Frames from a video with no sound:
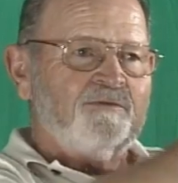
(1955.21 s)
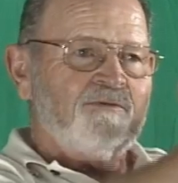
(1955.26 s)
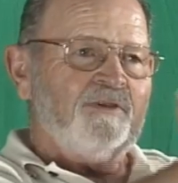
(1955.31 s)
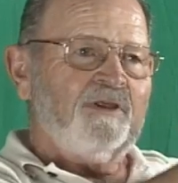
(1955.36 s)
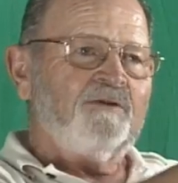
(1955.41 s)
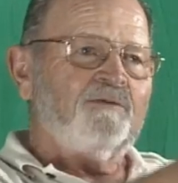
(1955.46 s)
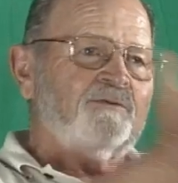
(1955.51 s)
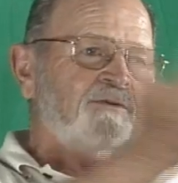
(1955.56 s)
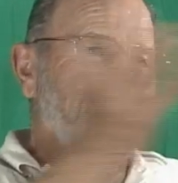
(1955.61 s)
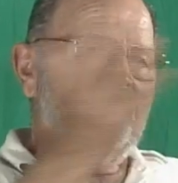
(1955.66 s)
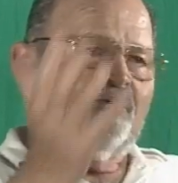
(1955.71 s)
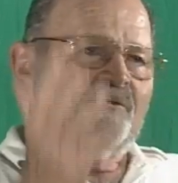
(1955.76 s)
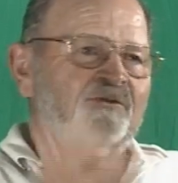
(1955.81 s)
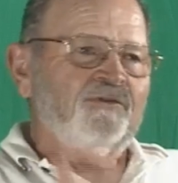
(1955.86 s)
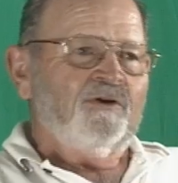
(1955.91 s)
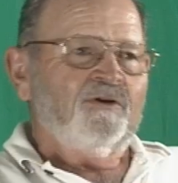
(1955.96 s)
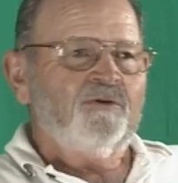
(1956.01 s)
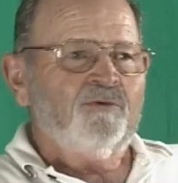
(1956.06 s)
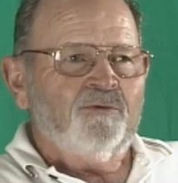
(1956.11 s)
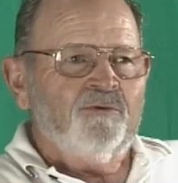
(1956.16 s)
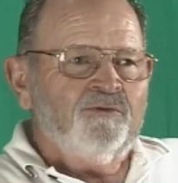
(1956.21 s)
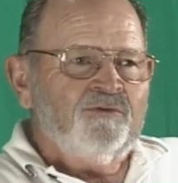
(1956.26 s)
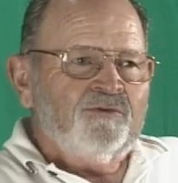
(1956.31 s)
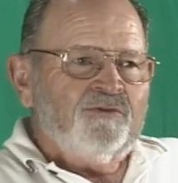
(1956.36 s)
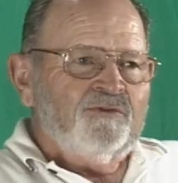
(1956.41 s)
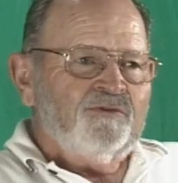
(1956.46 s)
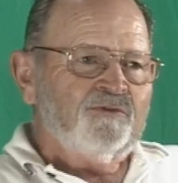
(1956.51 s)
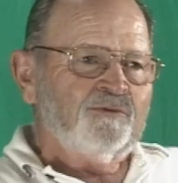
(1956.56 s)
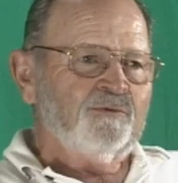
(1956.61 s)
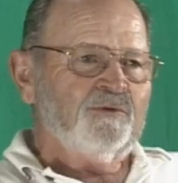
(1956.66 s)
that that was our
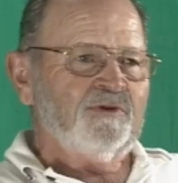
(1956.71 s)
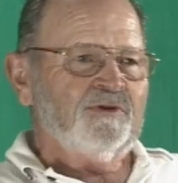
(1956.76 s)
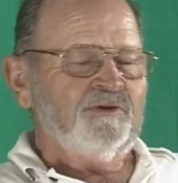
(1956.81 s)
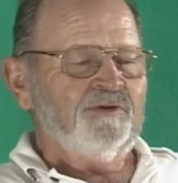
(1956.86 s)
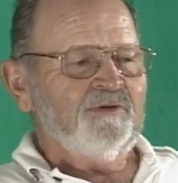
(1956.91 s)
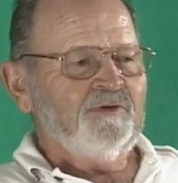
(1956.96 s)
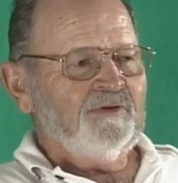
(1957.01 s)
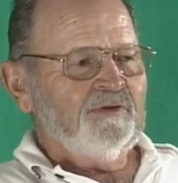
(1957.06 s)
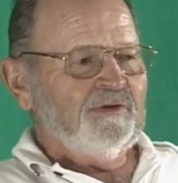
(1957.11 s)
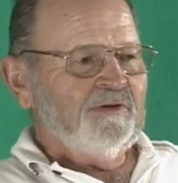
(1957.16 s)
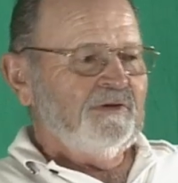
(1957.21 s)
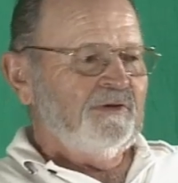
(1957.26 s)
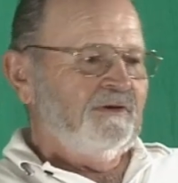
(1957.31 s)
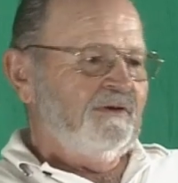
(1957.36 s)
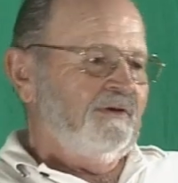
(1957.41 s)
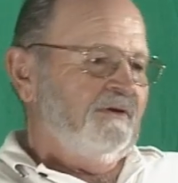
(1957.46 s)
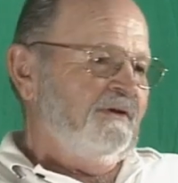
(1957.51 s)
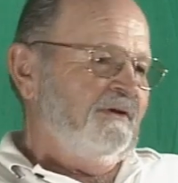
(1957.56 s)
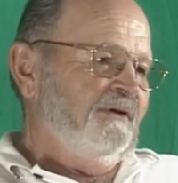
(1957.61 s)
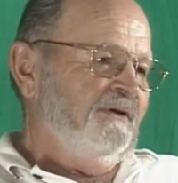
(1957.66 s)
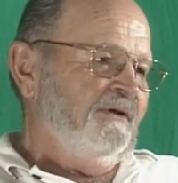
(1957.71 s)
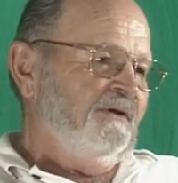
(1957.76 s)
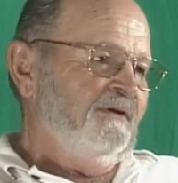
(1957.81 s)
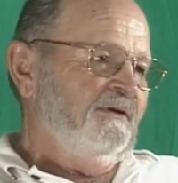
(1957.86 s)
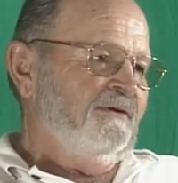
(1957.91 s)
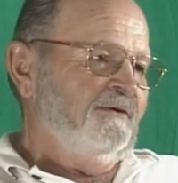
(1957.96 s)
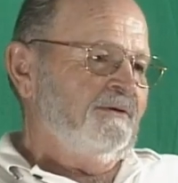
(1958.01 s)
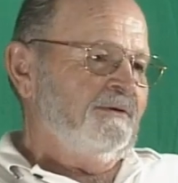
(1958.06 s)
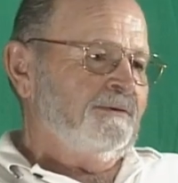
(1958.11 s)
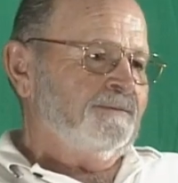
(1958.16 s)
cruising street.
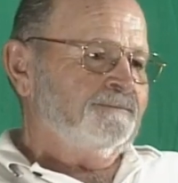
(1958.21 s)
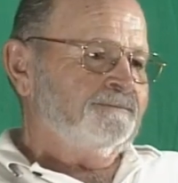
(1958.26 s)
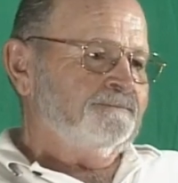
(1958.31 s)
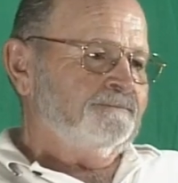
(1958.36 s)
And uh,